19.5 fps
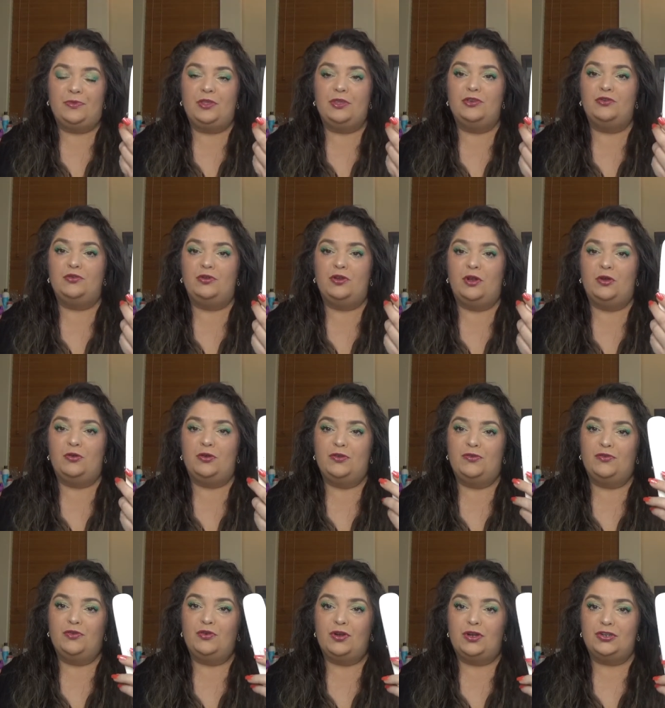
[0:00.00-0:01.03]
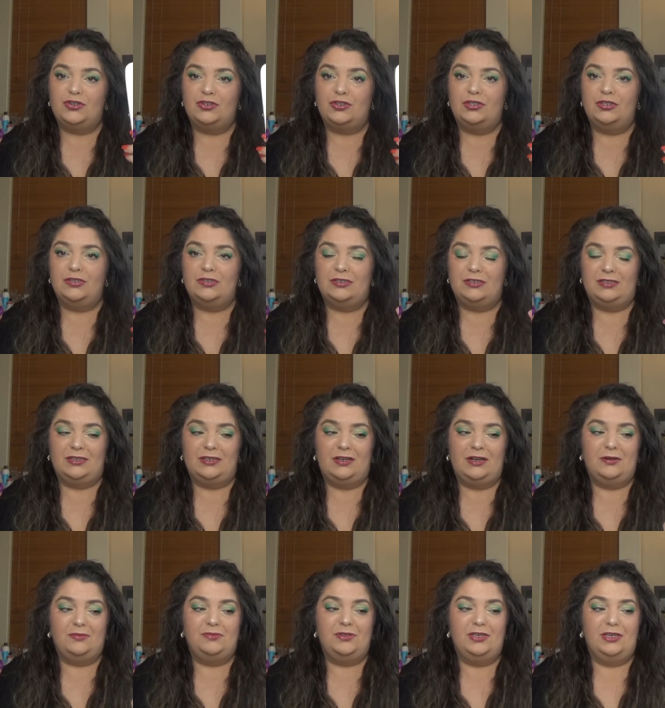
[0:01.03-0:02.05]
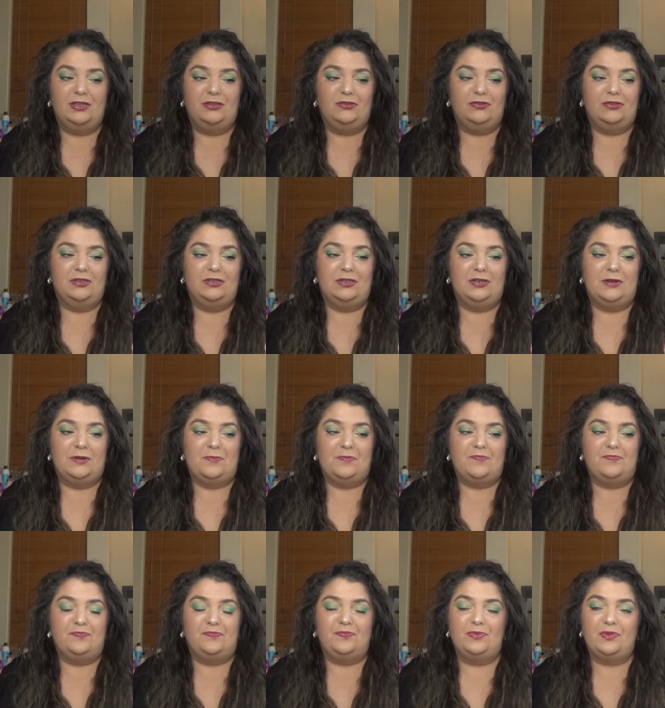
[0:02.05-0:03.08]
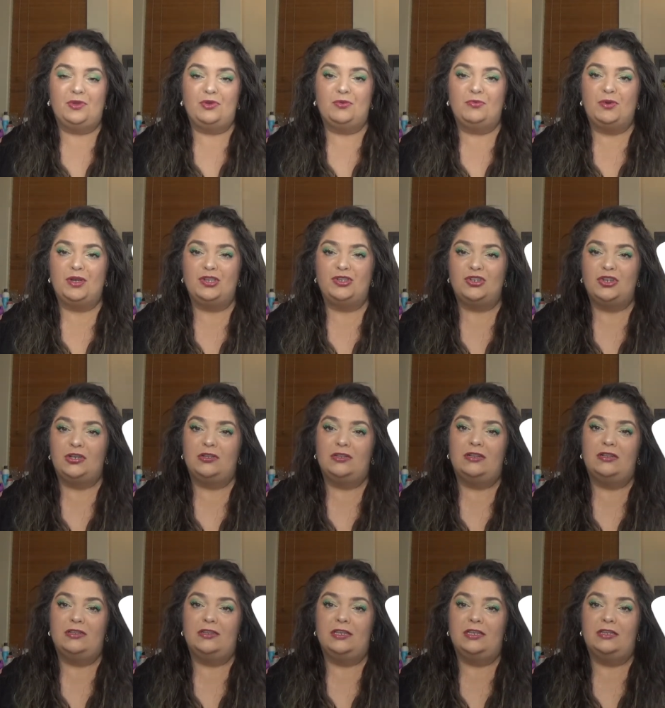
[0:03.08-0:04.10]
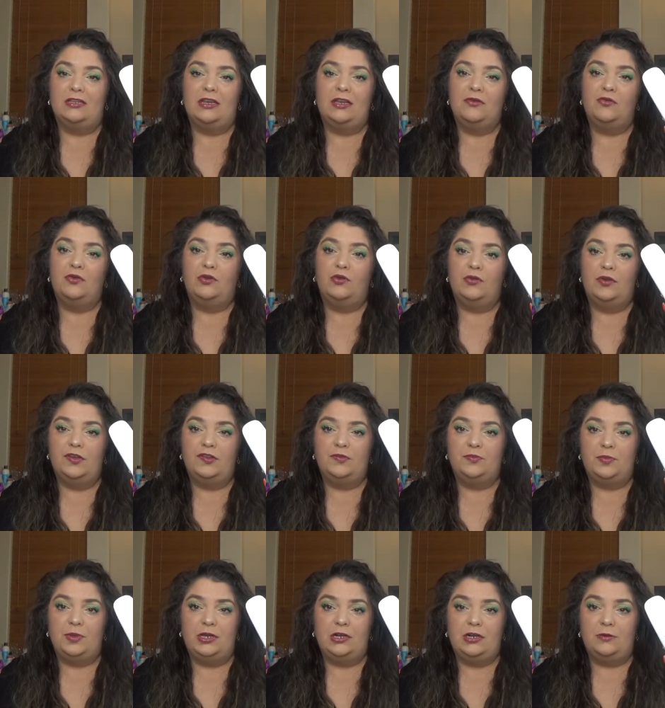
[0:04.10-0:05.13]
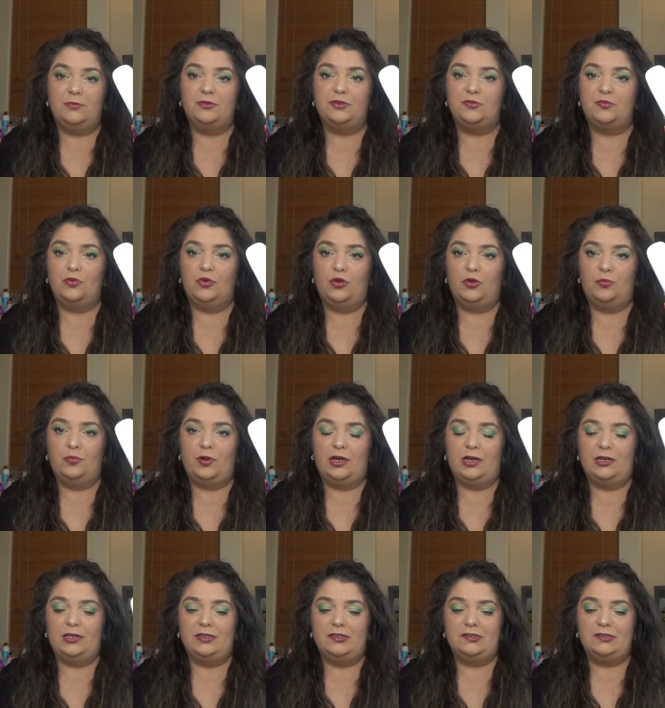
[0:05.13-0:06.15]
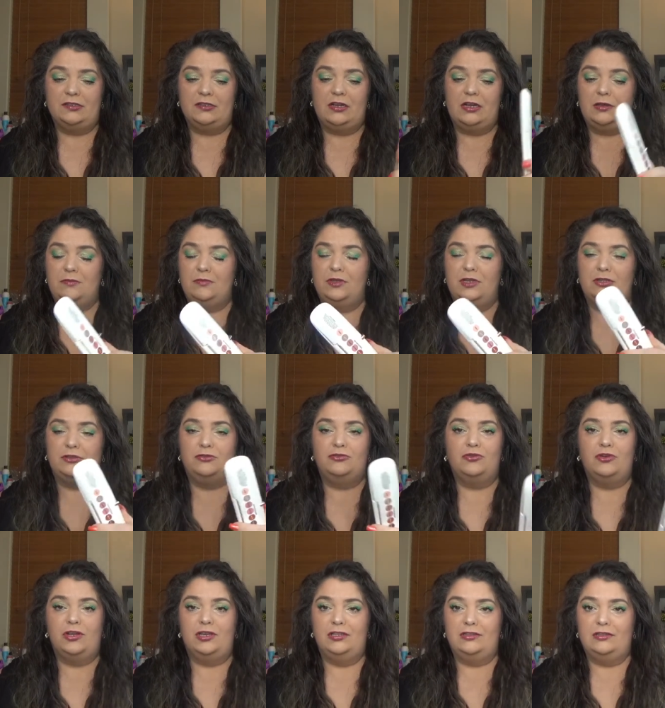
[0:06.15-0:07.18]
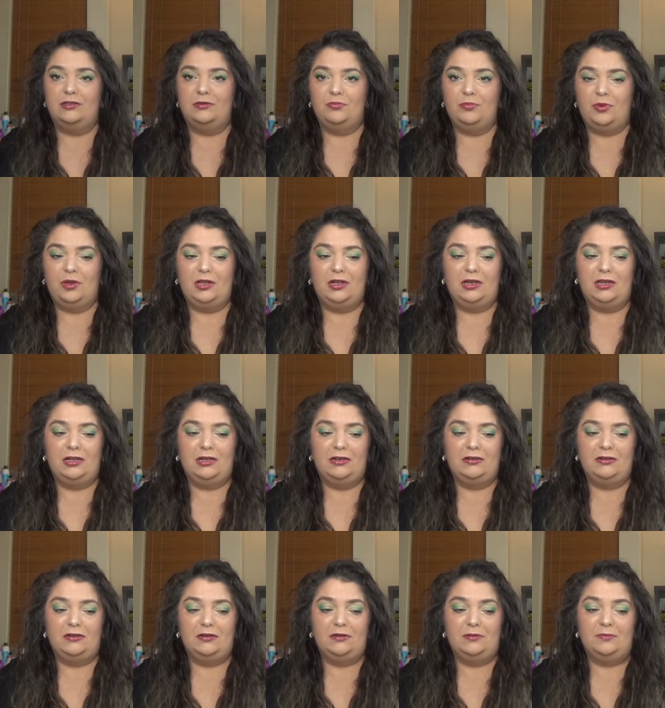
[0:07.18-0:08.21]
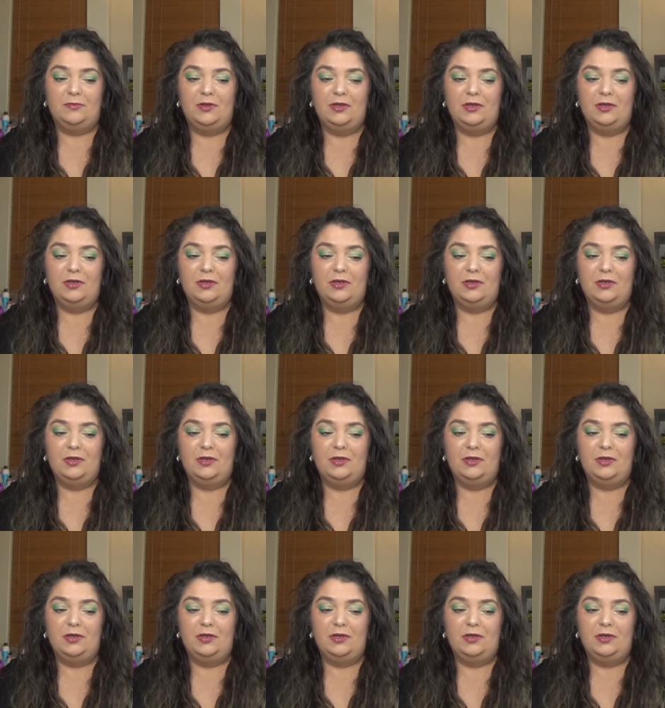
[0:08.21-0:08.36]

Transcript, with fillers: you know, if you are this uh, update um, on my channel, that I always pick up small palettes. I'm not great in painting uh,